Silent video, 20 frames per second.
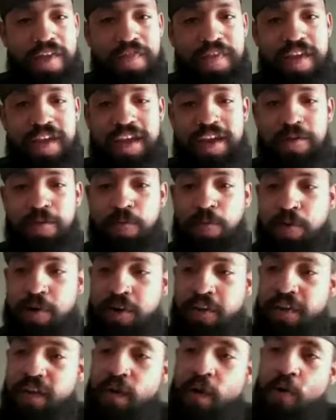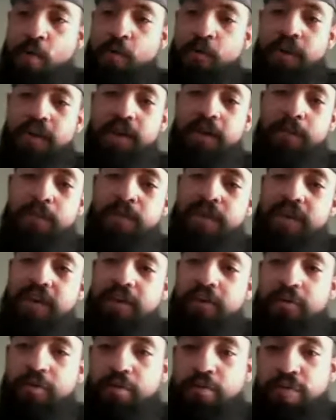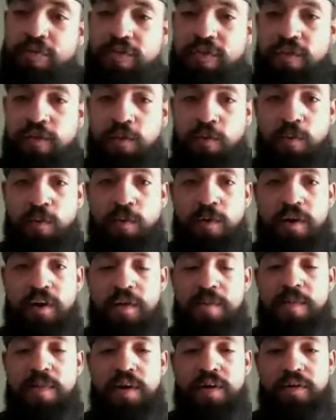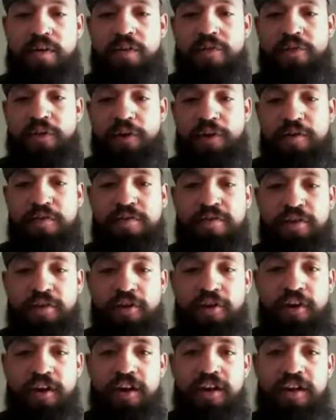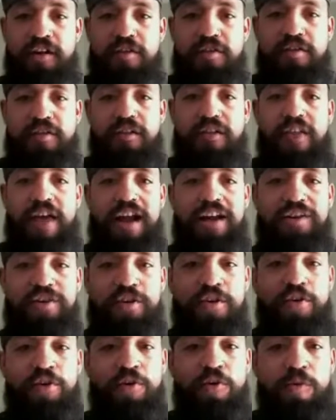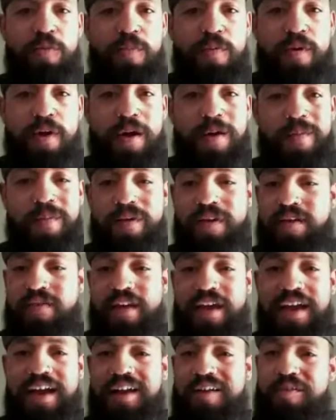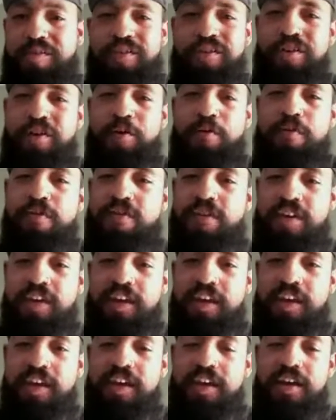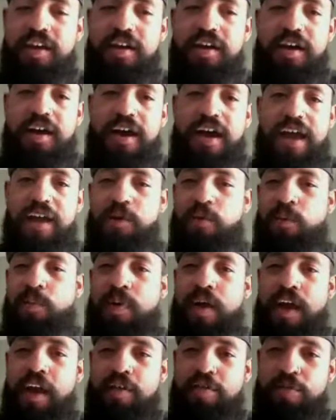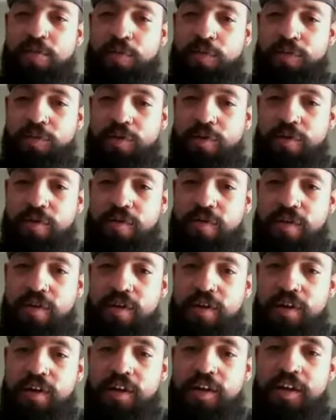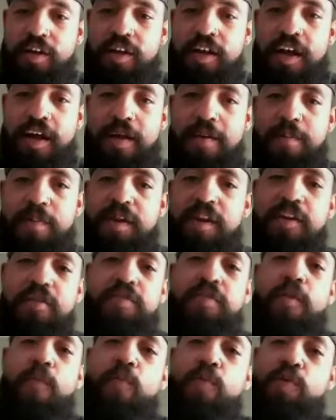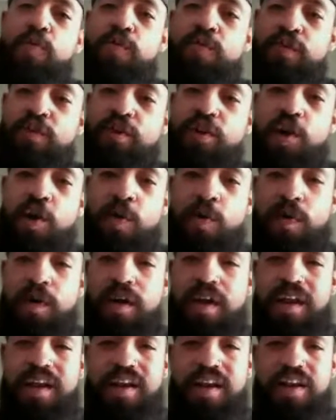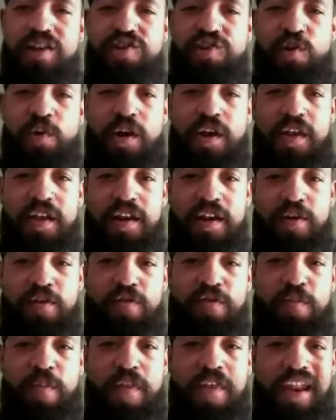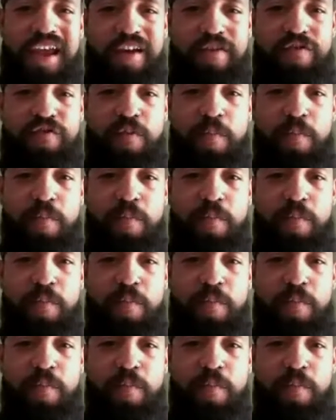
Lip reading: think it really only appeals to a very certain and select group because I honestly don't see annual pass holders being someone who's going to go and join or spend that extra